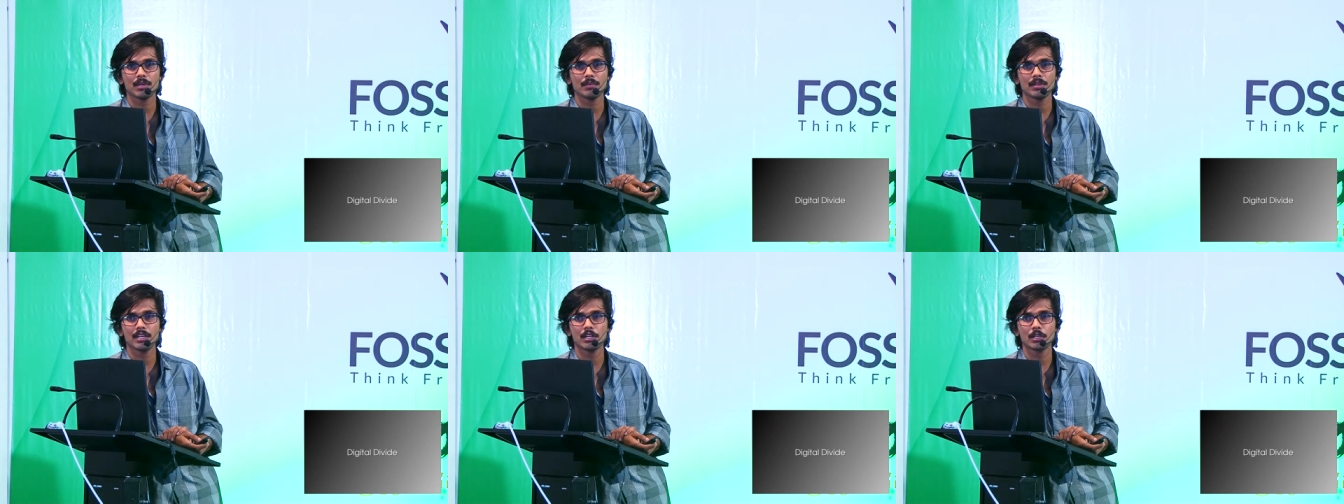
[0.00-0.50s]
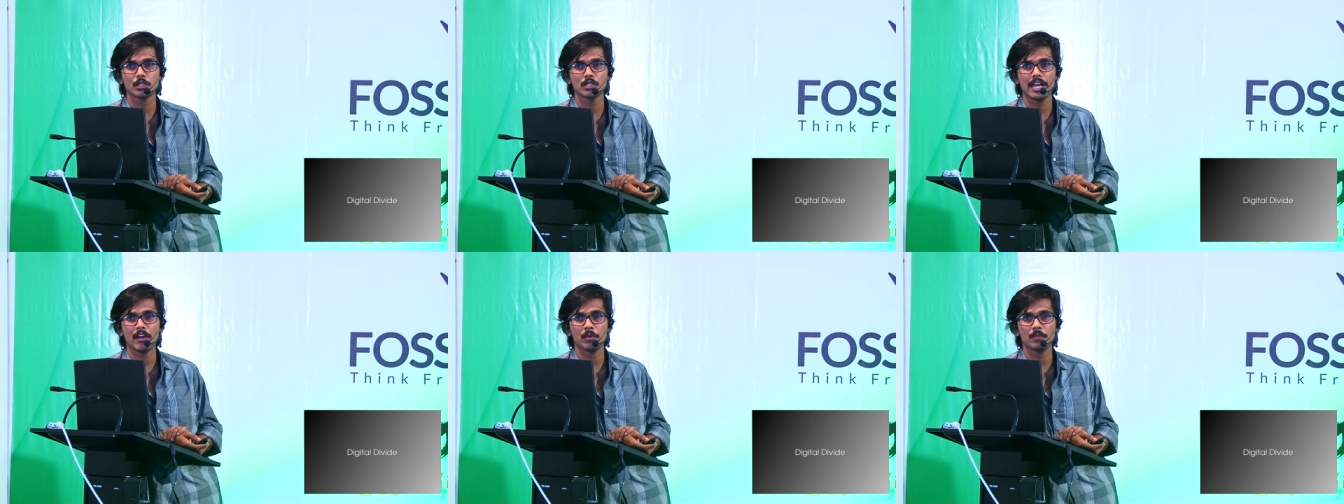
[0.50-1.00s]
Maybe you are a
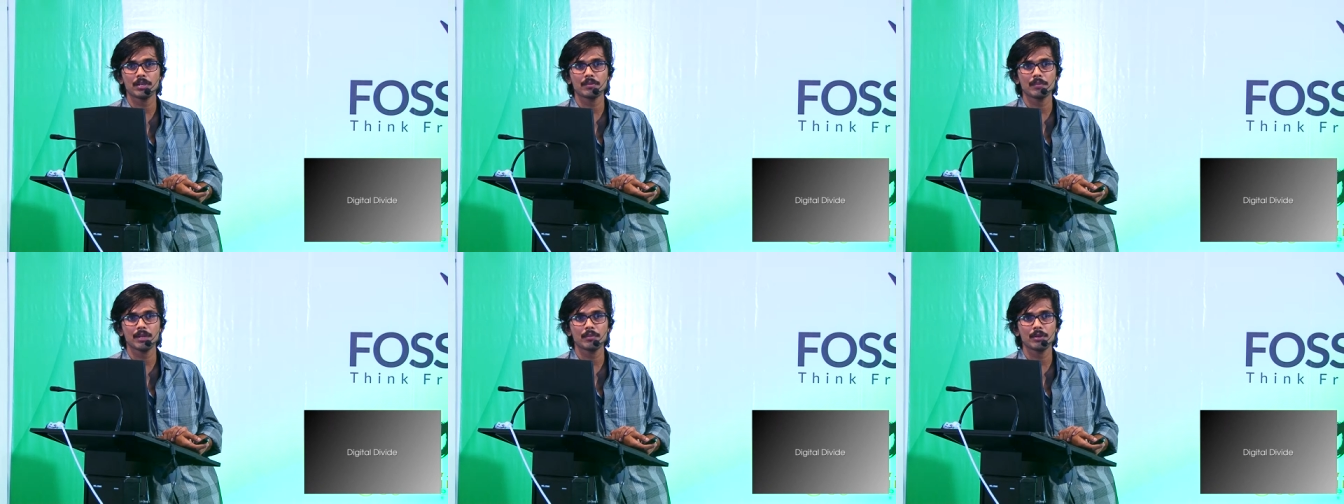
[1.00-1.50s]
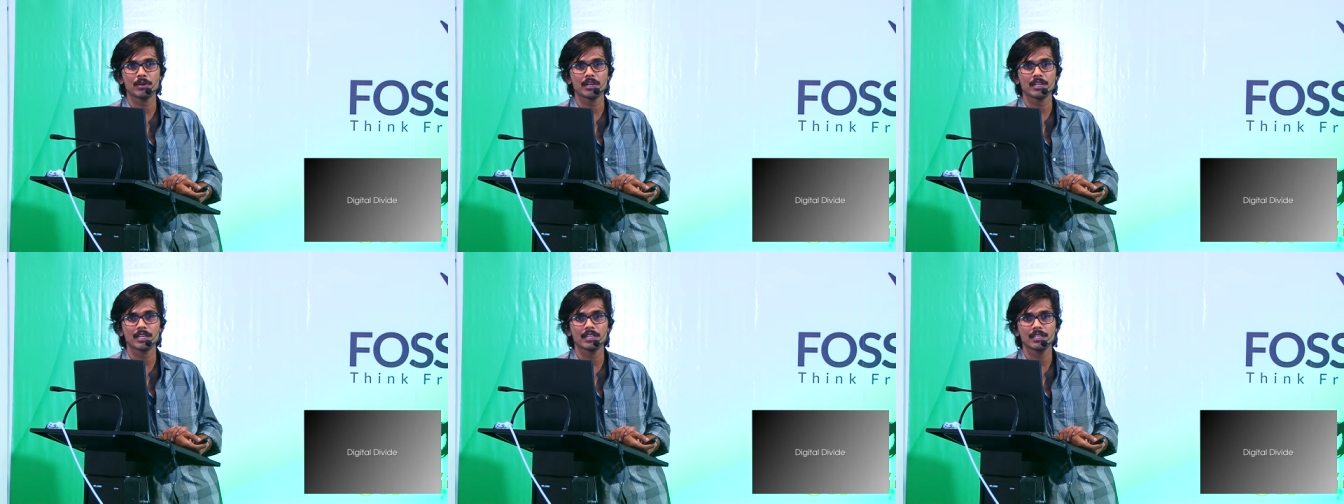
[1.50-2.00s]
developer, maybe you
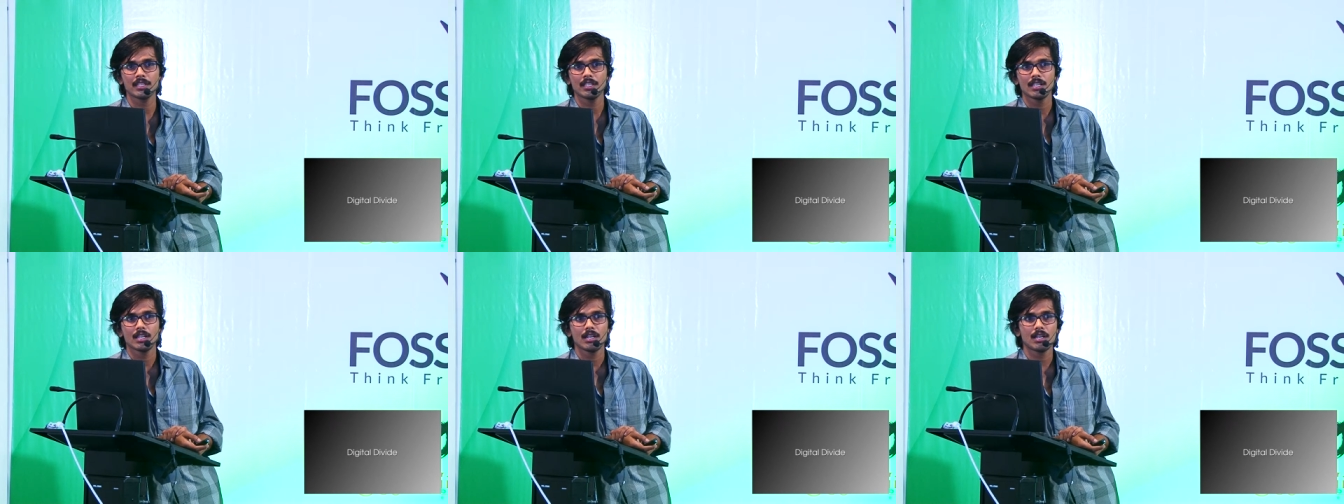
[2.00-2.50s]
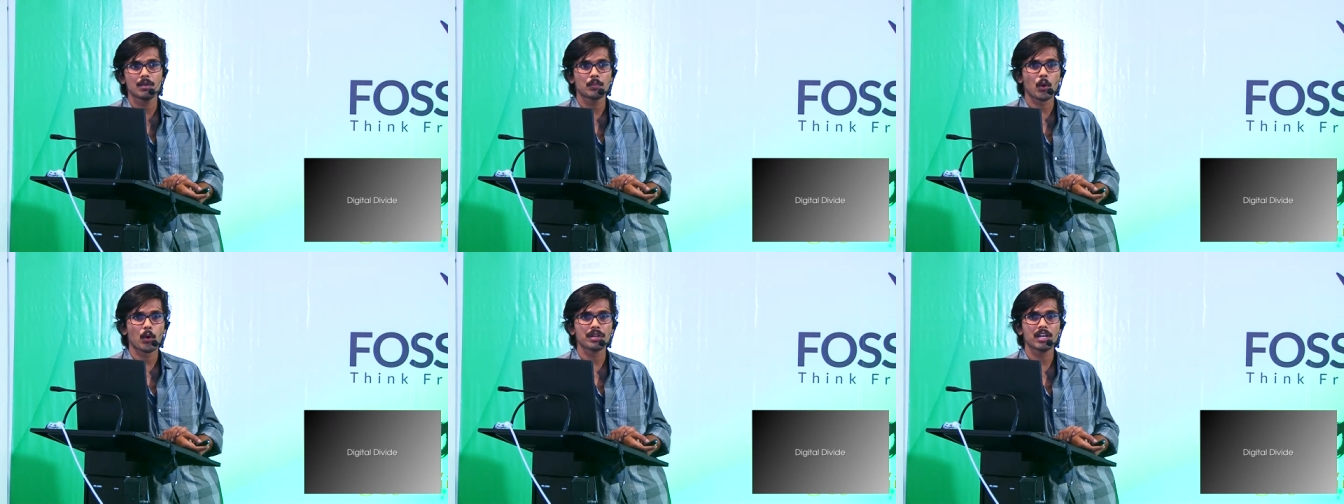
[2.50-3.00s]
are a, a
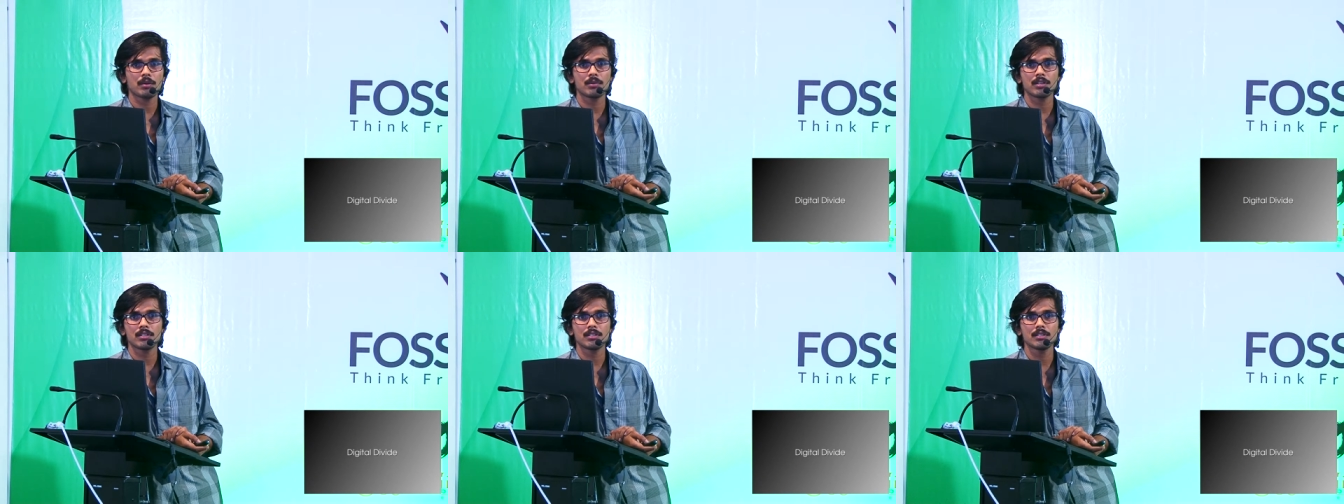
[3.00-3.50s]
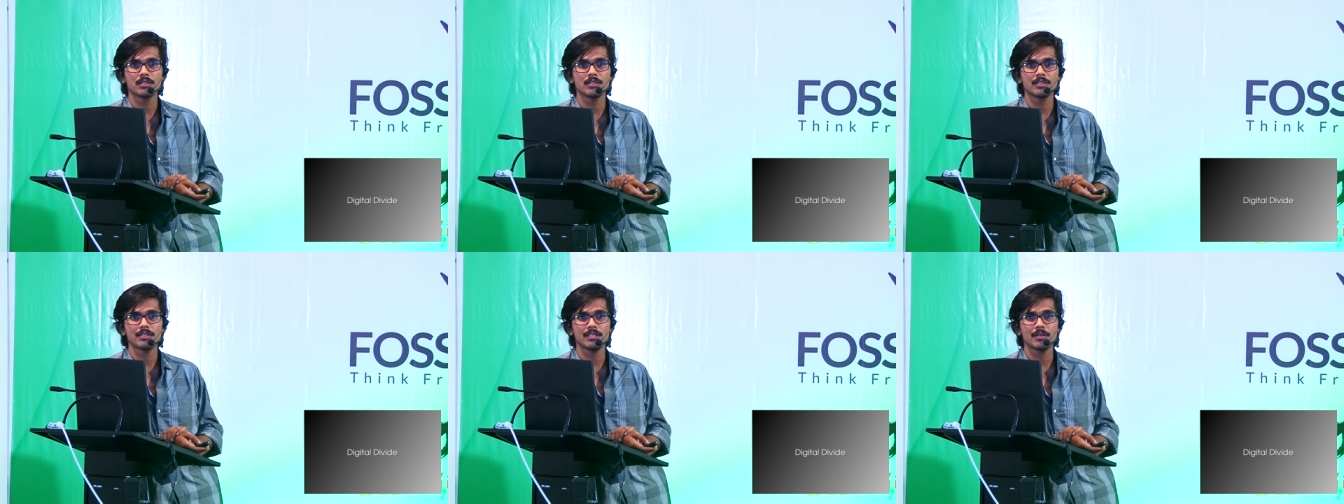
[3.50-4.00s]
programmer,
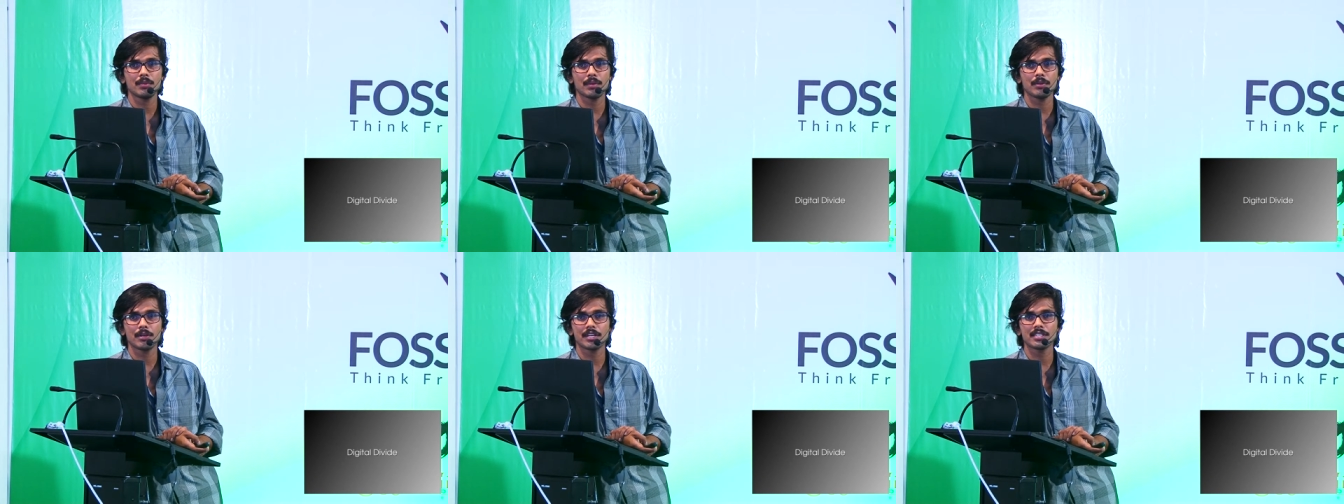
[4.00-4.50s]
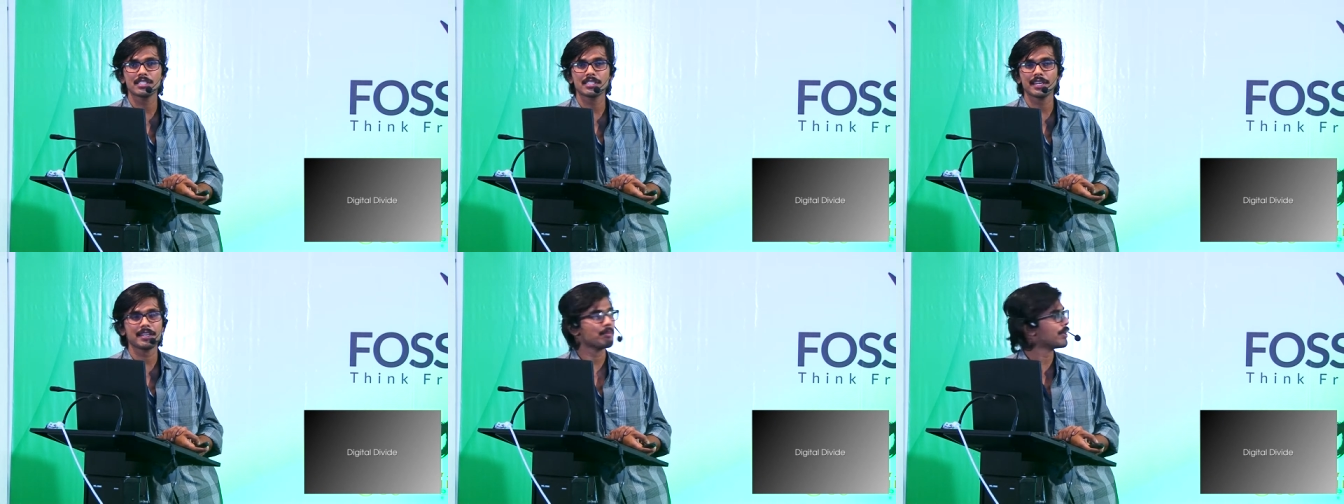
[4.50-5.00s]
uh, maybe you are a
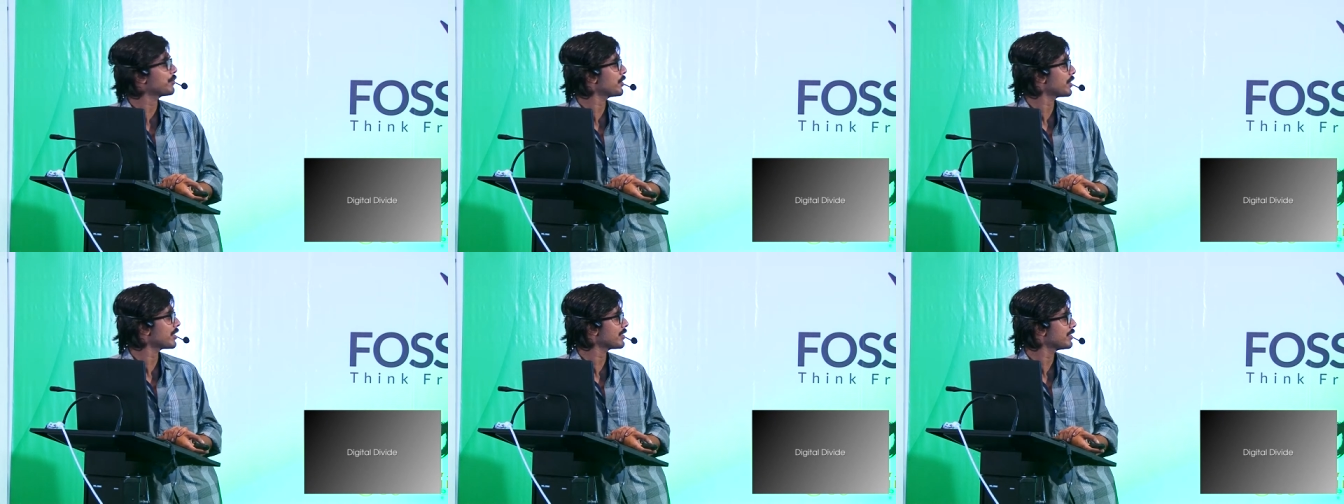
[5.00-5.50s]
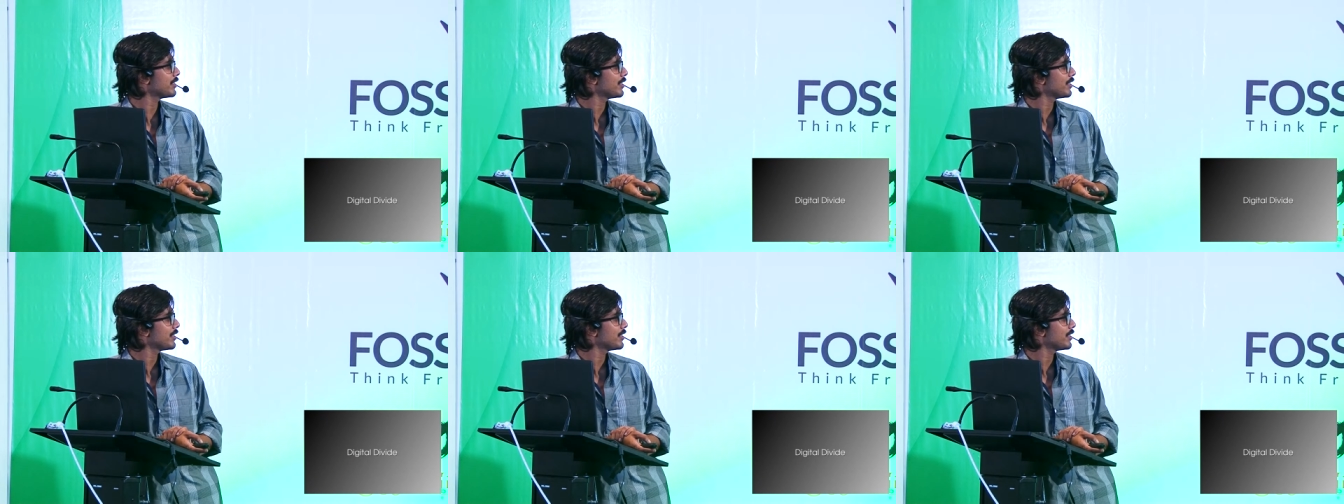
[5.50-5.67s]
designer, maybe you are